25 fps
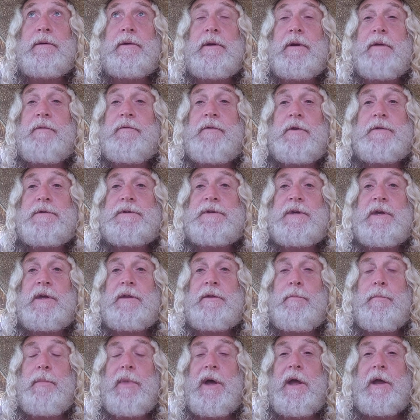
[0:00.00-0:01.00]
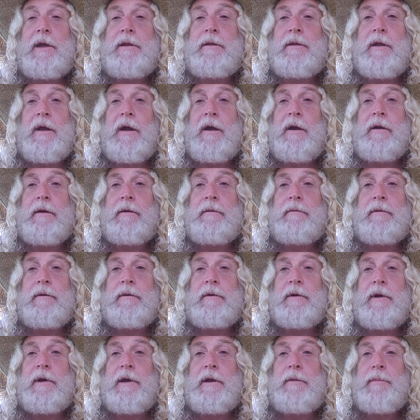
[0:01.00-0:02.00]
If you see the bank there
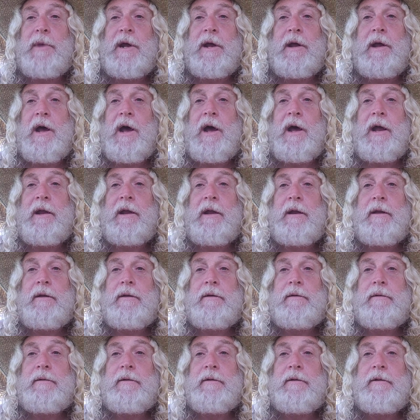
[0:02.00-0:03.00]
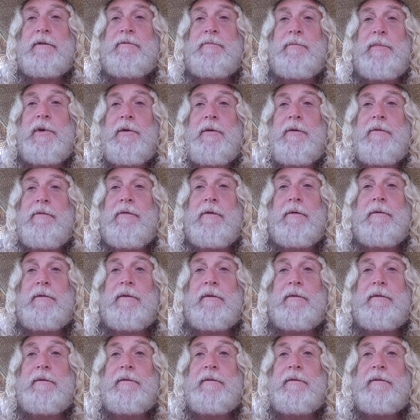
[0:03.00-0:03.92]
in Makati, it's beautiful.